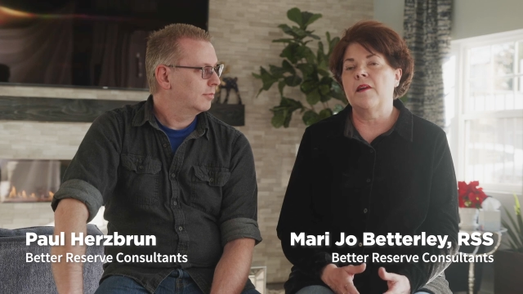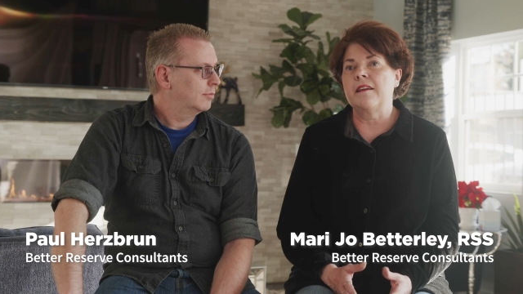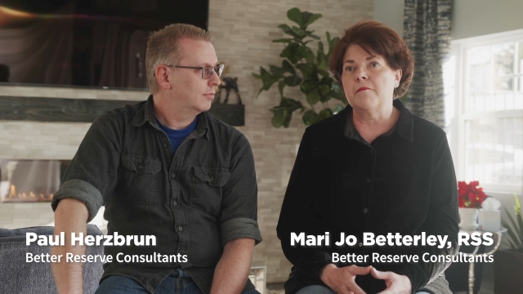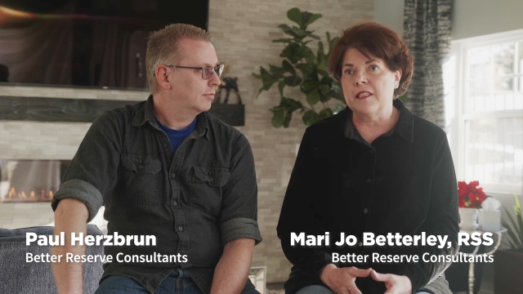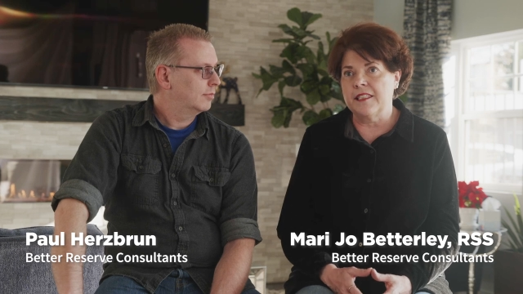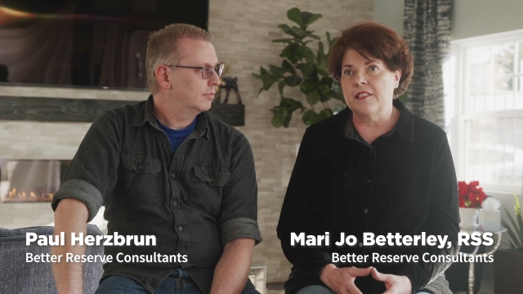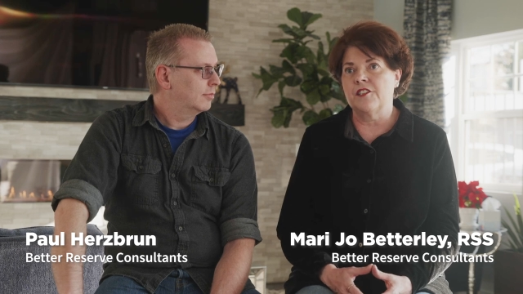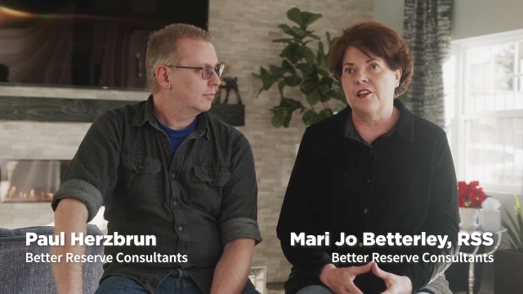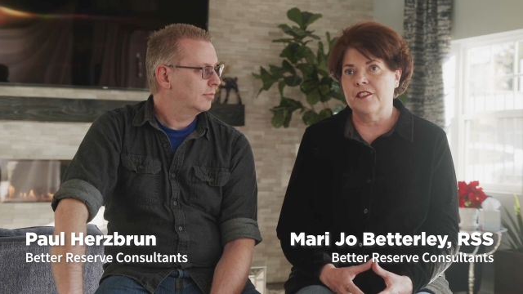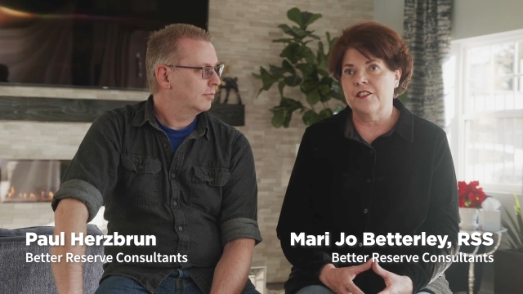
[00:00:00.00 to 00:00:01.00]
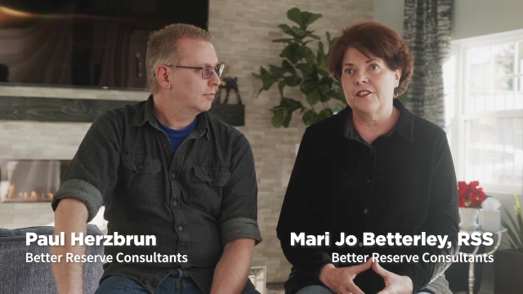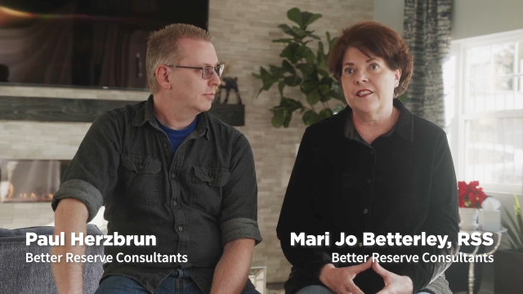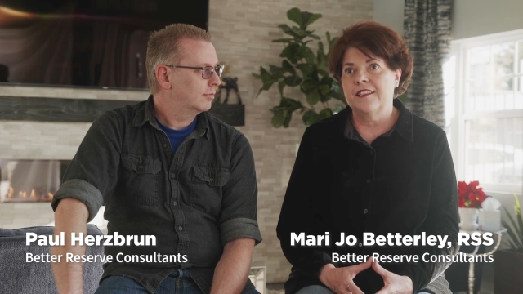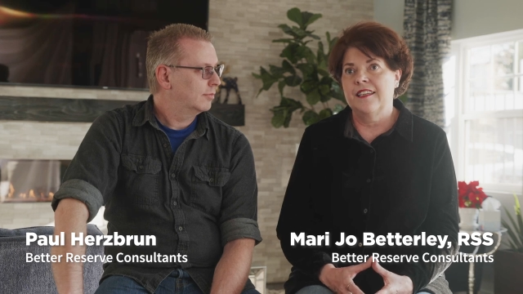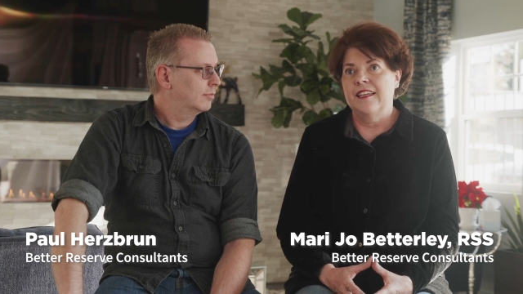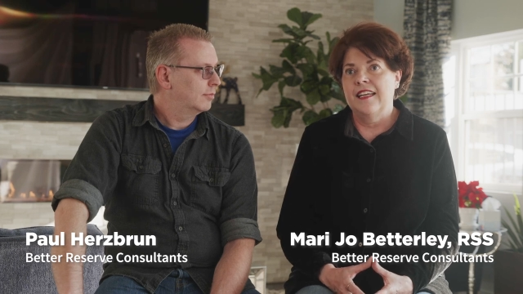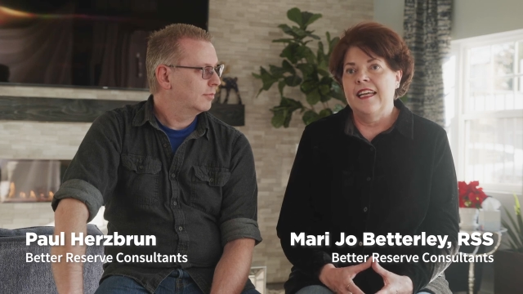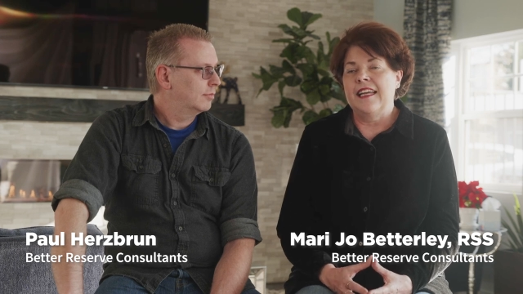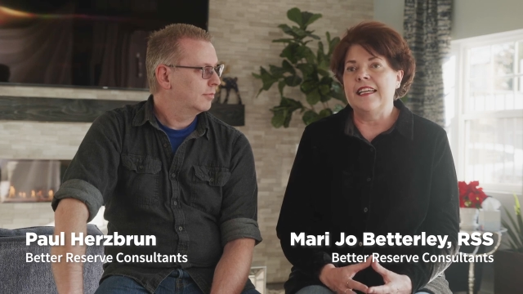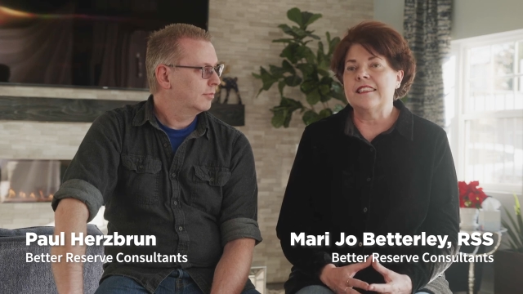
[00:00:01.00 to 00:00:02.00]
Speaker 1: by a million dollars.
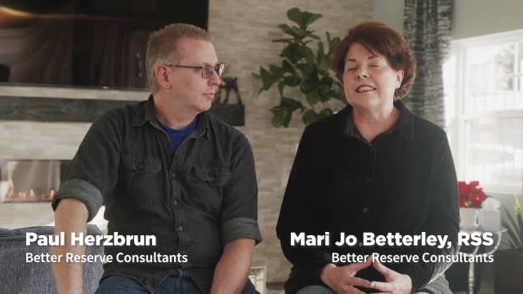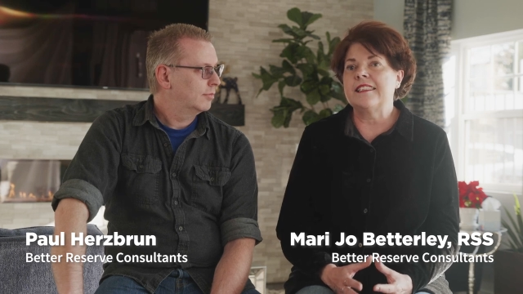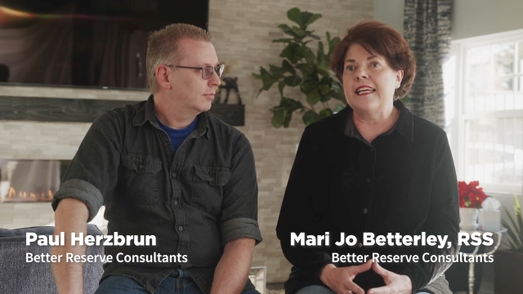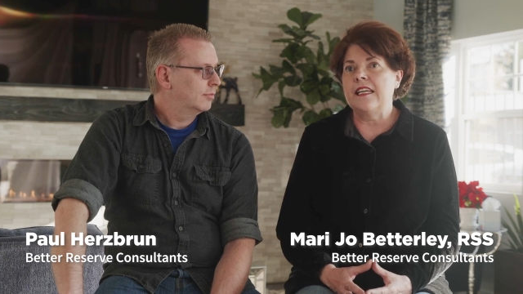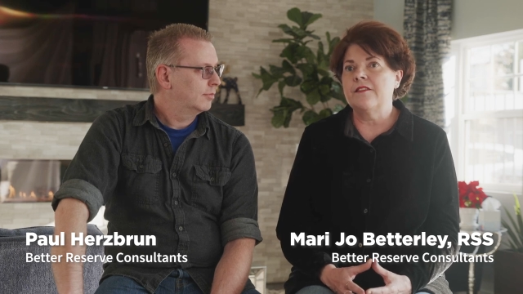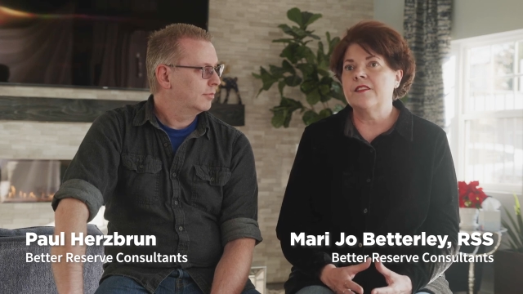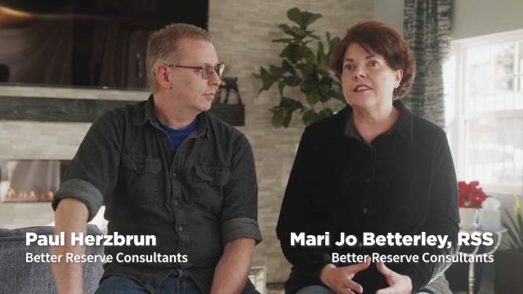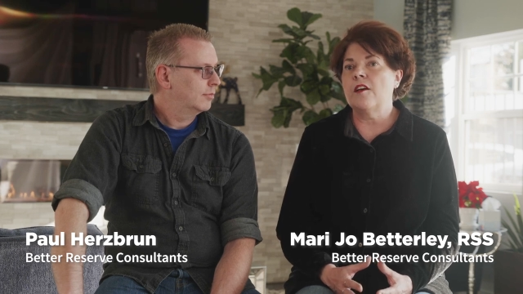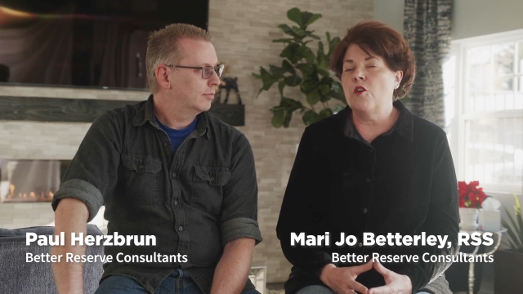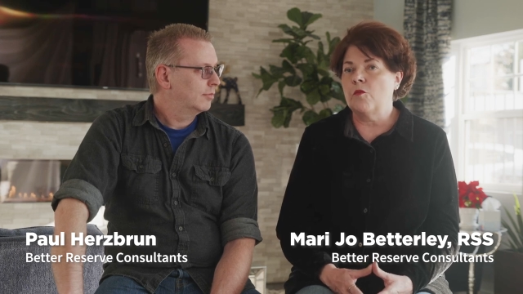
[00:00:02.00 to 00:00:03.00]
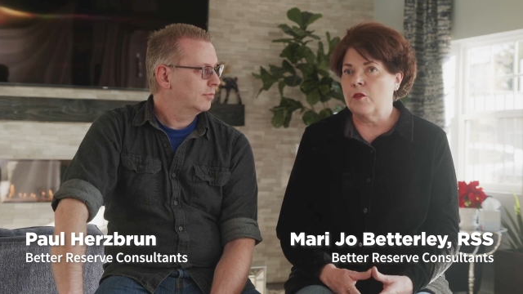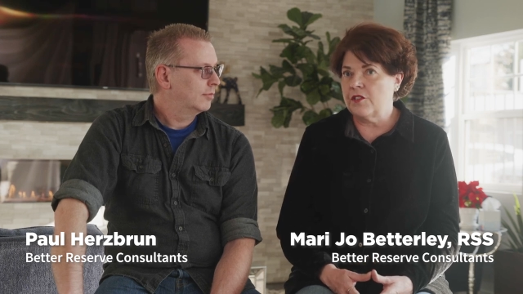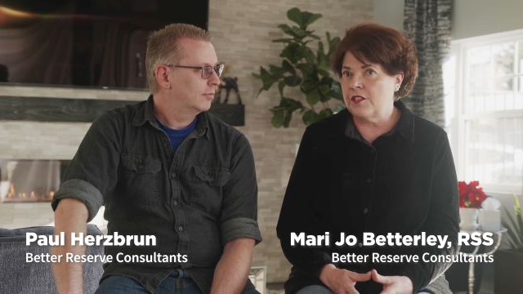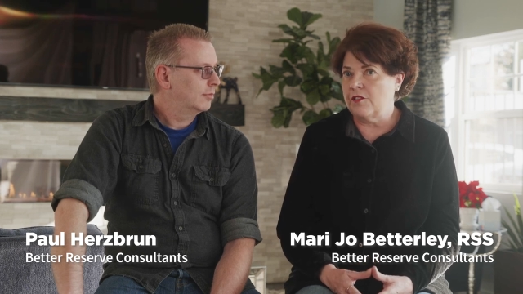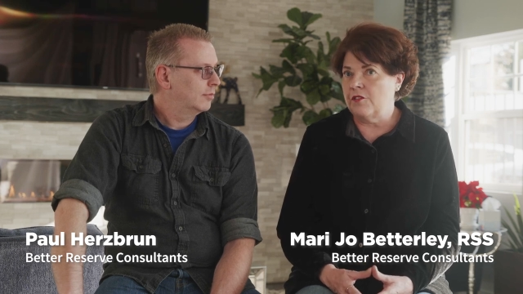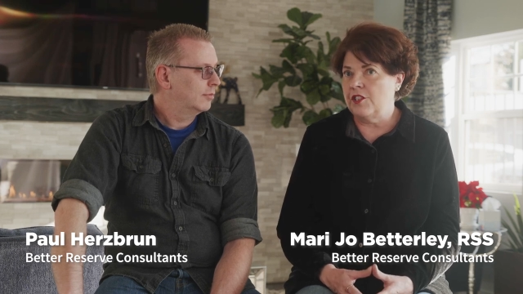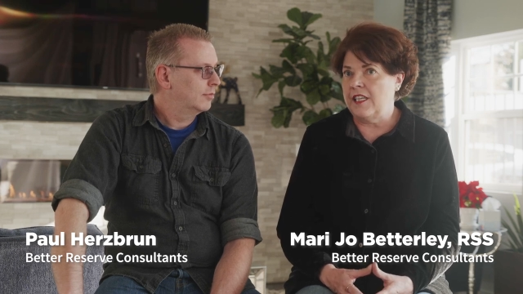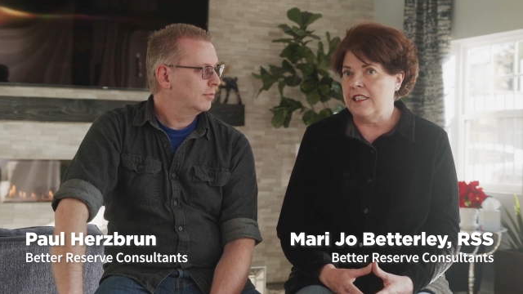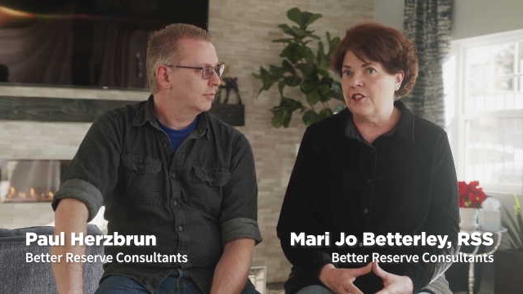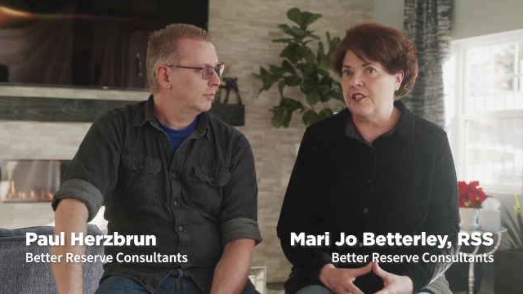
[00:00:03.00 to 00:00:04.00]
It saves the homeowners
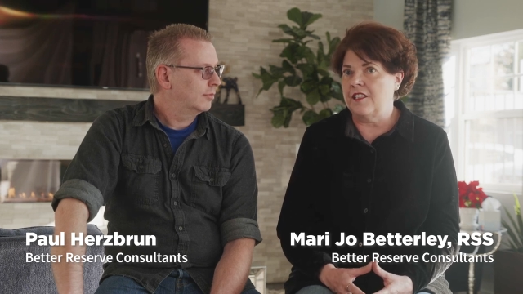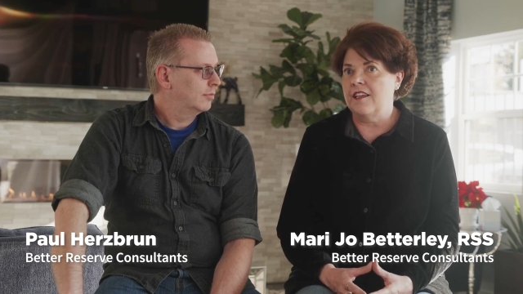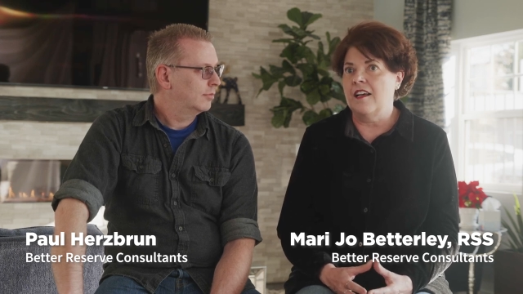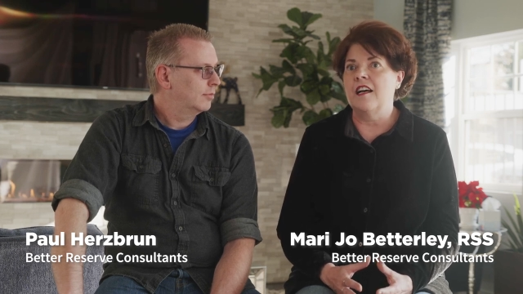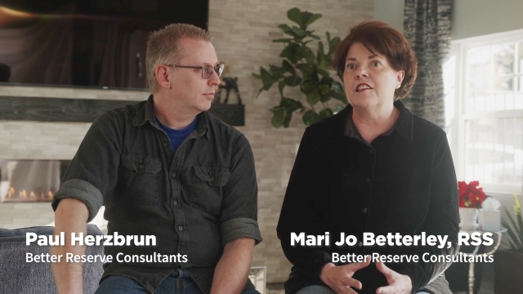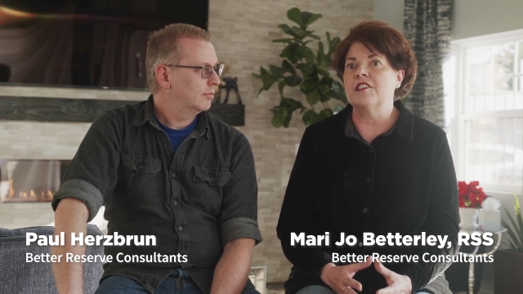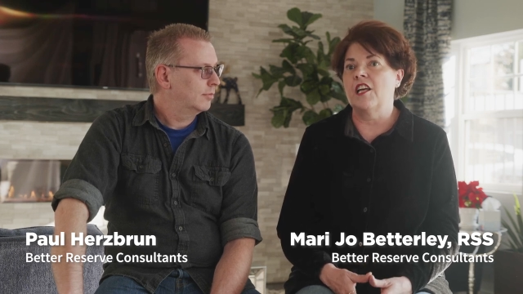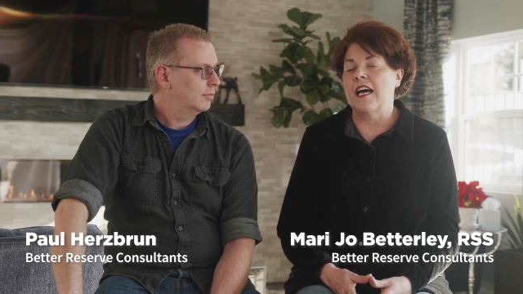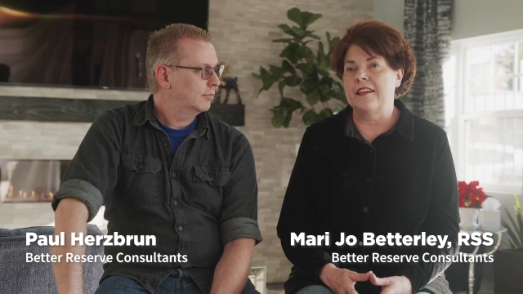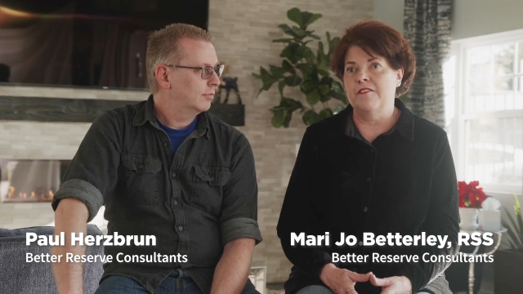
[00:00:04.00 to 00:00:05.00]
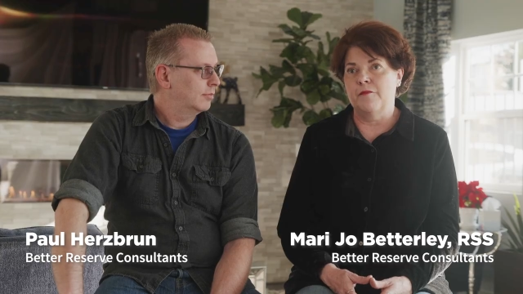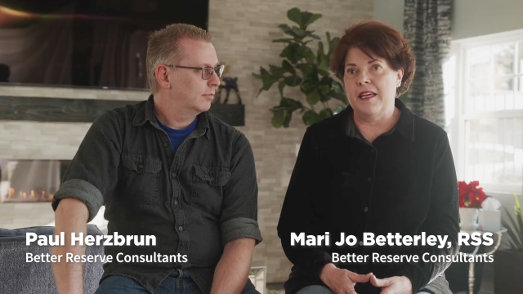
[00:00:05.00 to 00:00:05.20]
association a lot of